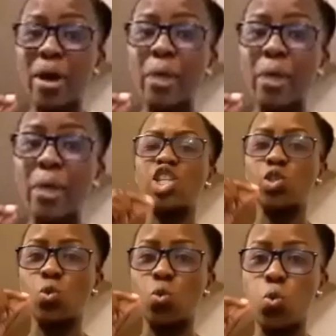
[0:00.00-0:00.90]

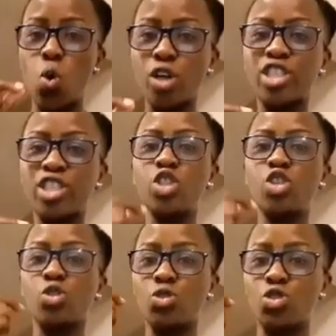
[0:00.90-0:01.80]
process is
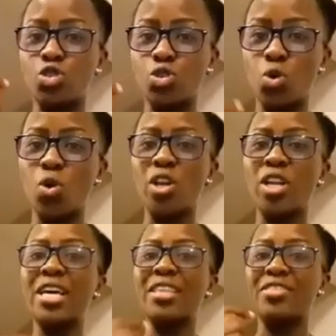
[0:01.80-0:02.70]
what should
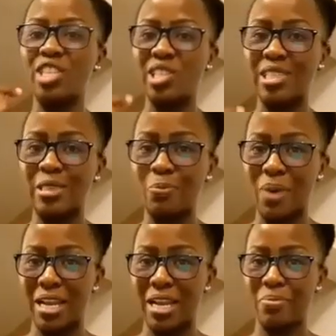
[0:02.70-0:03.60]
rule this
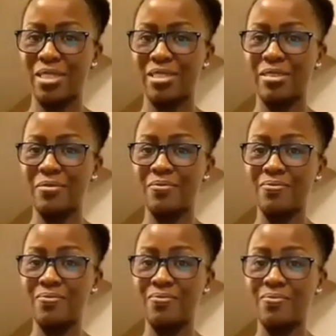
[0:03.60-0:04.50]
parliament.
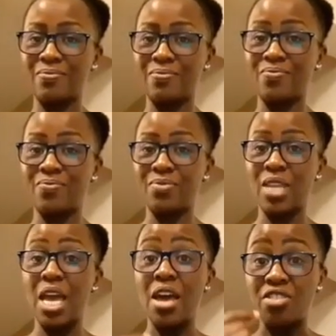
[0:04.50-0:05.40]

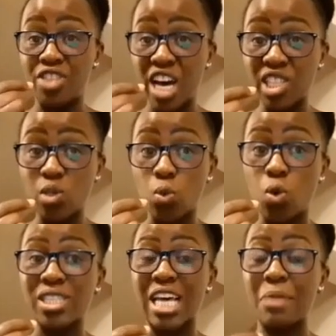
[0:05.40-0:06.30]
That's
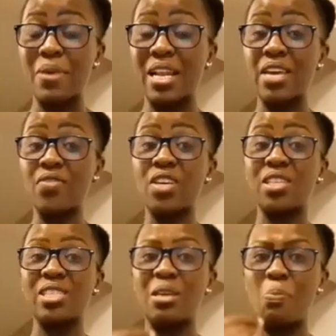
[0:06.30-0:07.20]
what I believe is
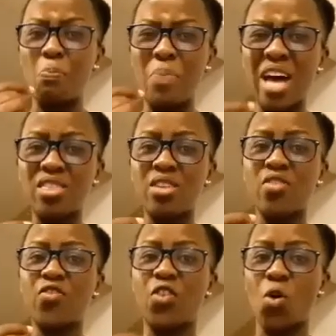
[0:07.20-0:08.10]
the path
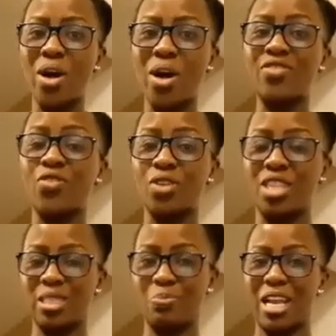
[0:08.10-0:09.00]
forward for
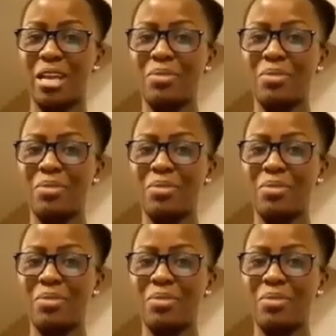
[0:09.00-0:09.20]
this parliament.